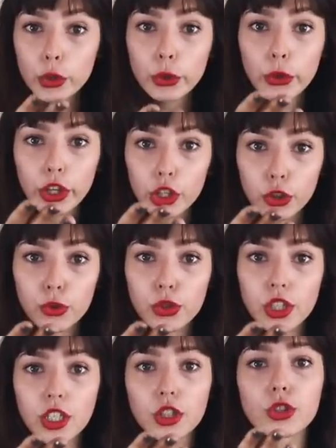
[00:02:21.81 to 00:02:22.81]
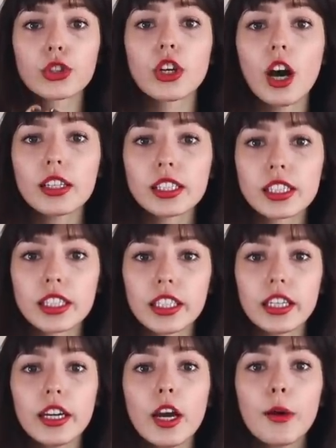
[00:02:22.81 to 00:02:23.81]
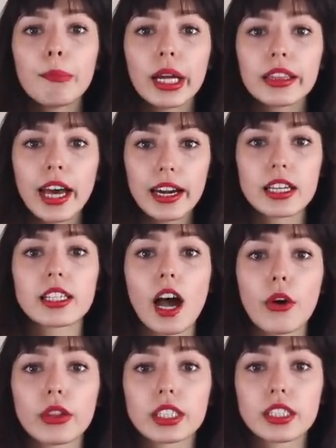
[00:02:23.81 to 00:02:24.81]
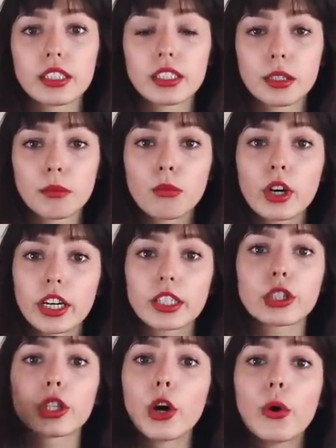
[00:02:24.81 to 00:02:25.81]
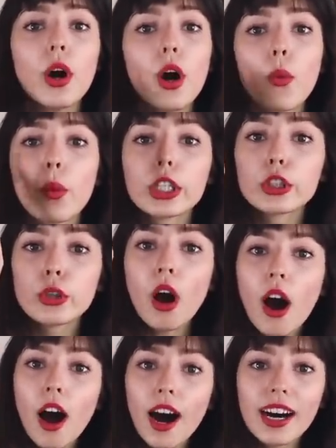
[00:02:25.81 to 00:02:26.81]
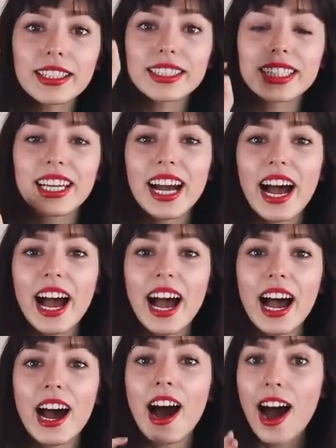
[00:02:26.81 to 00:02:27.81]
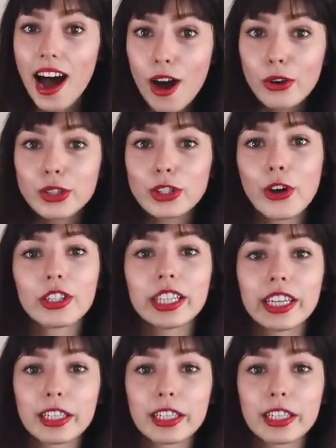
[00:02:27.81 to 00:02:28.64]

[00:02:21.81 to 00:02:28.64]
you, the user, do not see, but that is how the system works. So when heart a house on